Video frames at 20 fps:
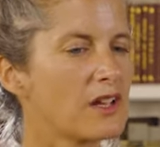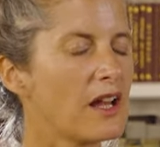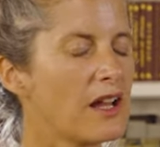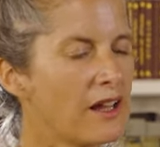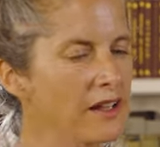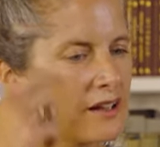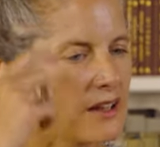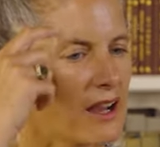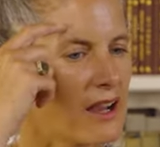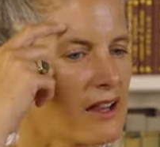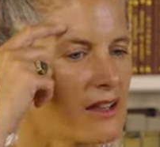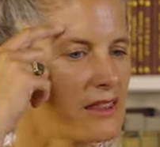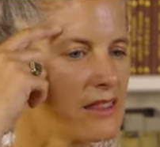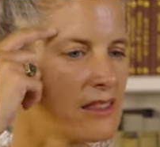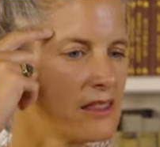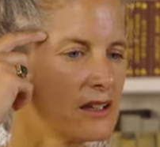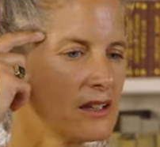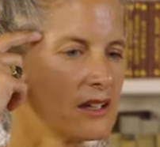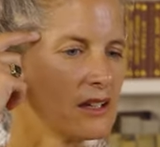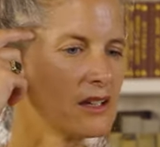and I
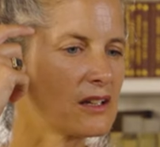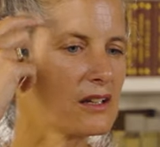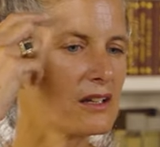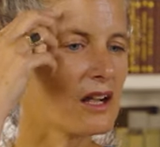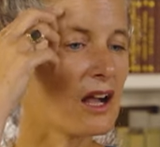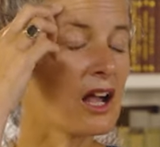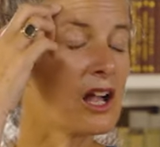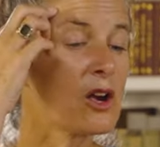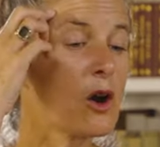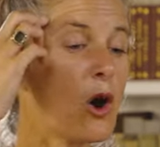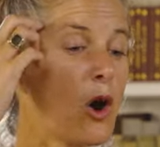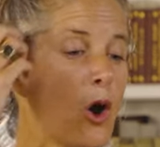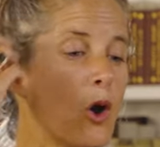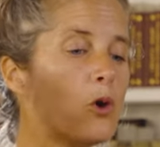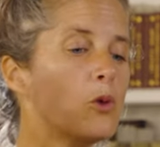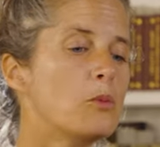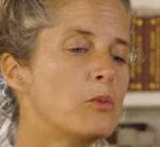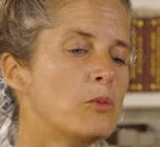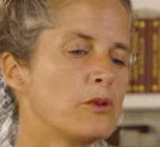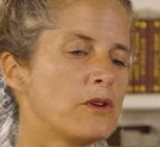think I
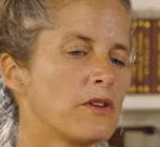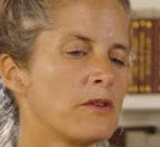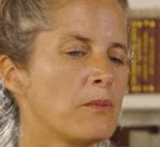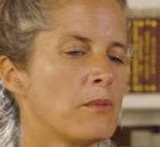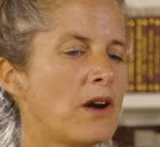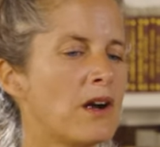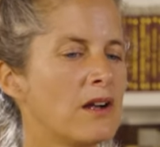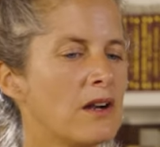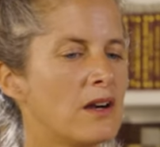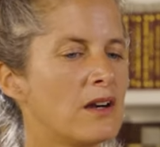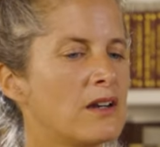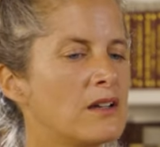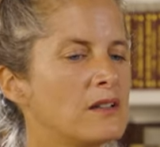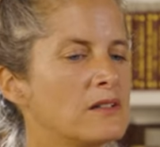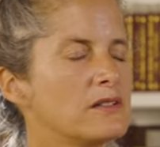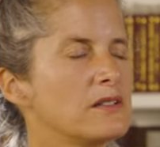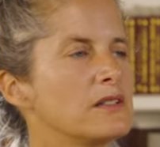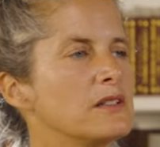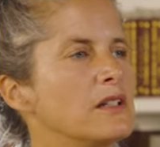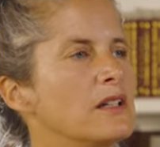hope with my
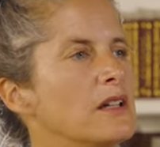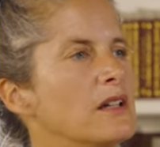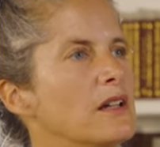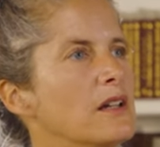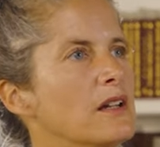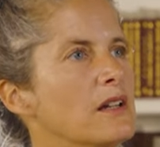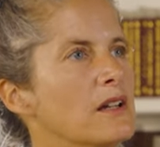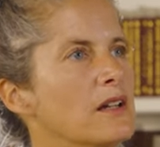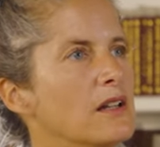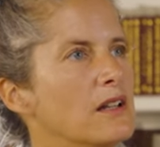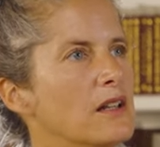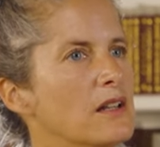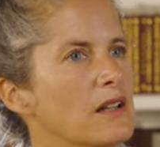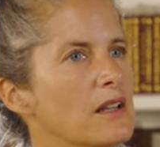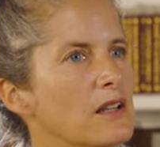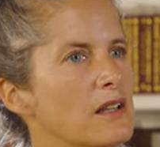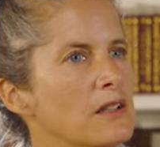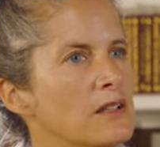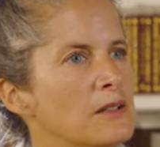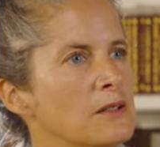art,
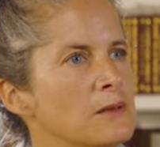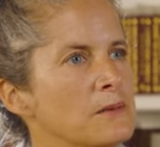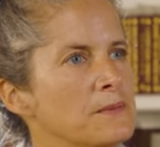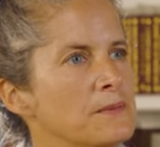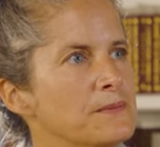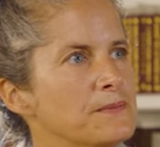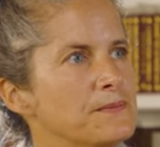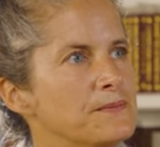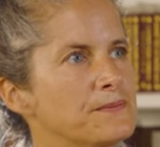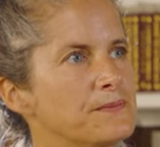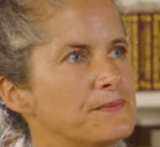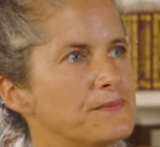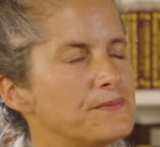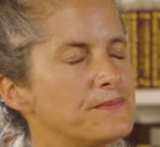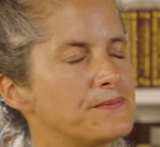um,